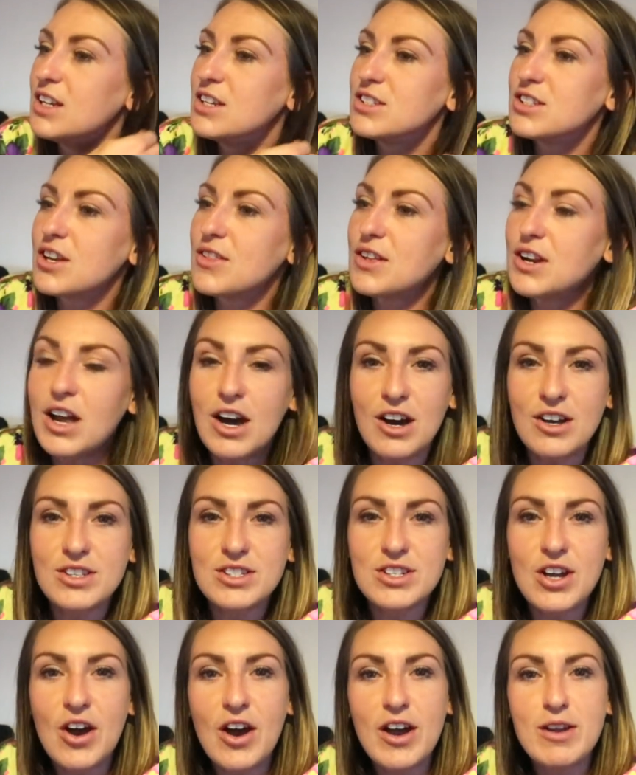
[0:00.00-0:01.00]
So the
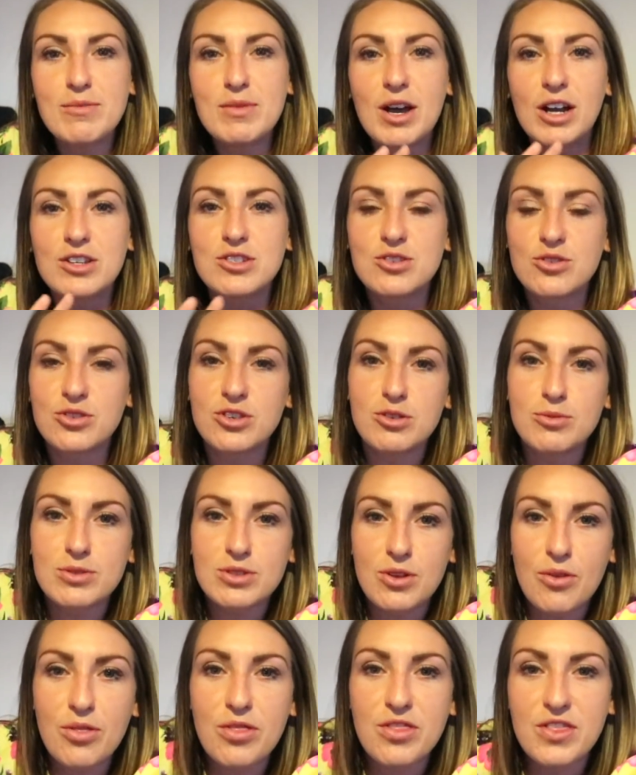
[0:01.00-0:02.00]
last time that I saw you was
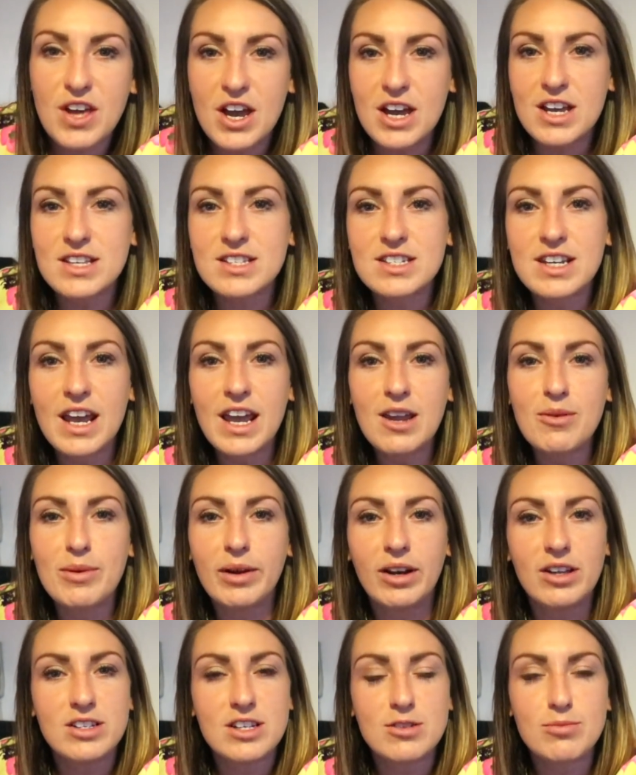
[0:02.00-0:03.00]
on Thursday
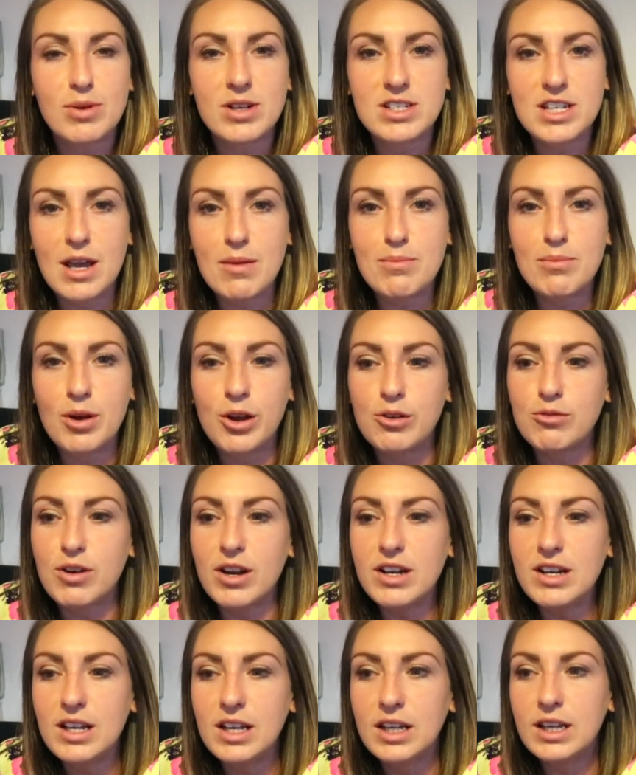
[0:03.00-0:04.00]
when I did my tempo
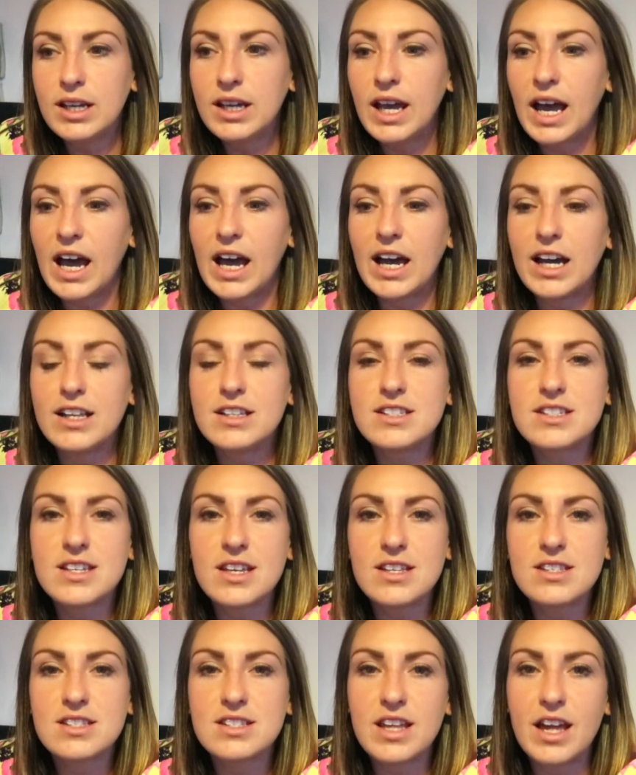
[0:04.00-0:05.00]
run, and
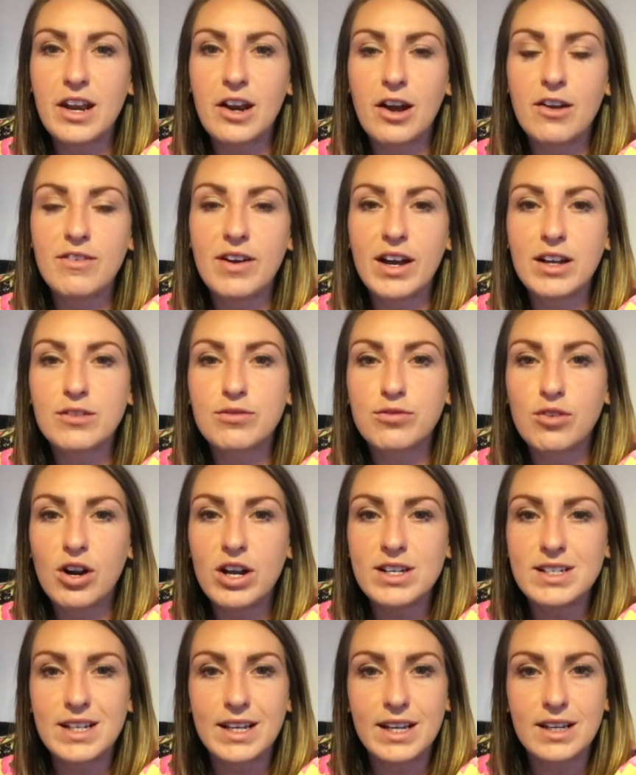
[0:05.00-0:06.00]
since then I've had
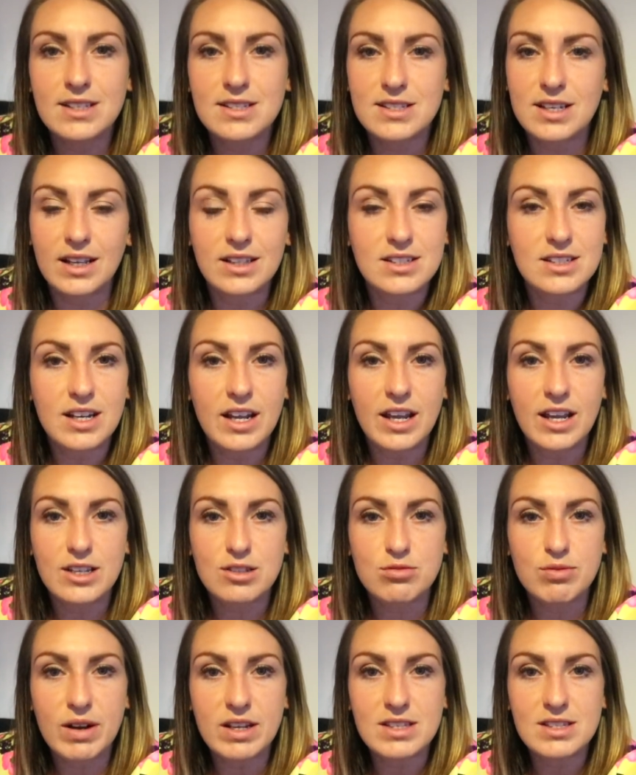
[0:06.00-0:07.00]
Friday and Saturday
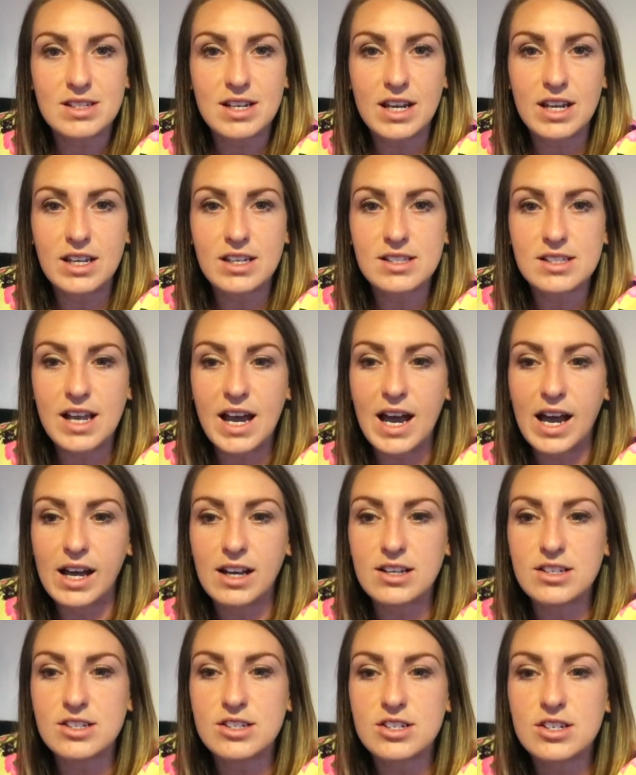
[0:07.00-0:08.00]
as rest days,
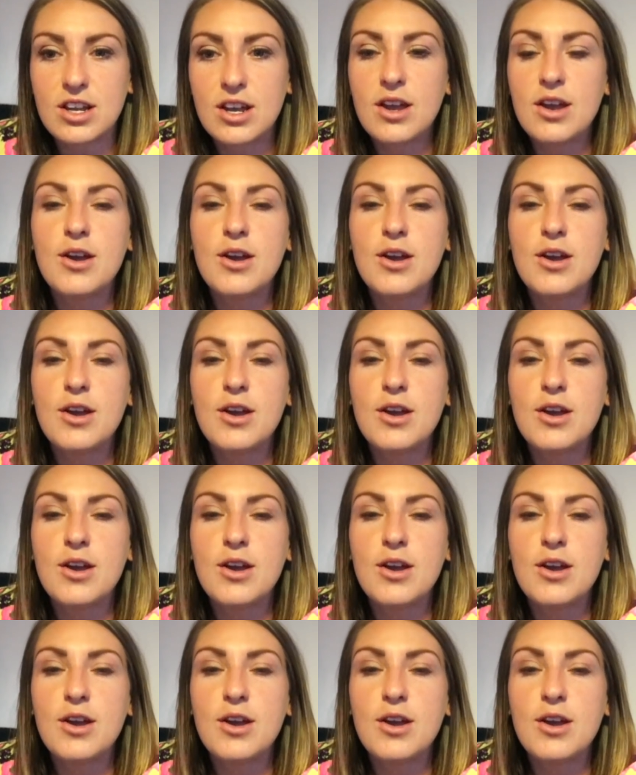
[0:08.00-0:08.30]
and